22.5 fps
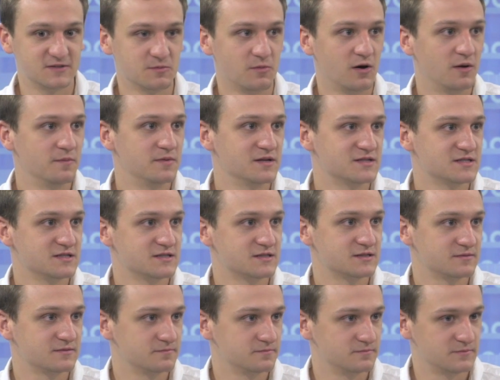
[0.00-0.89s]
small
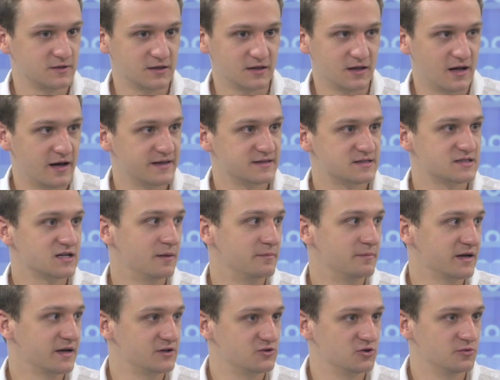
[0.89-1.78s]
business clients
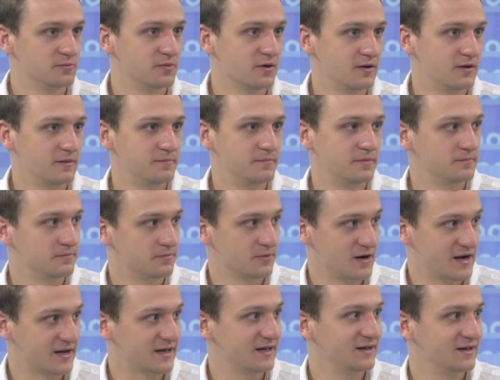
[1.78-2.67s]
coming into a,
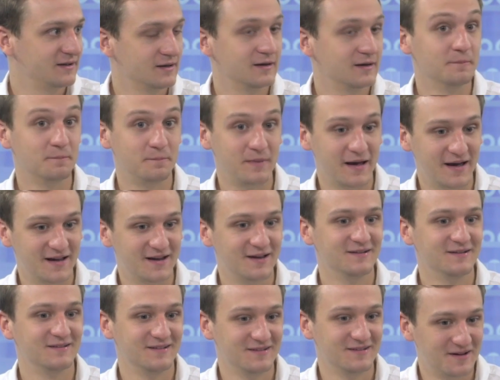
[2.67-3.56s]
banking, a ban
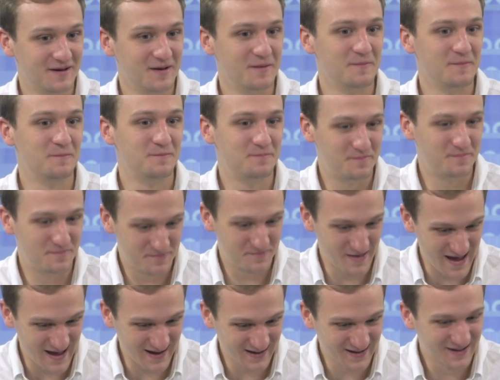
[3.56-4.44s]

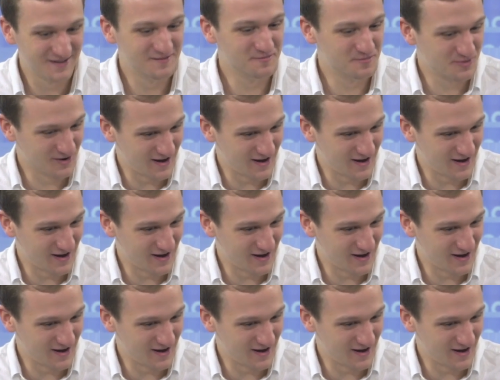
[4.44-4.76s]
bank.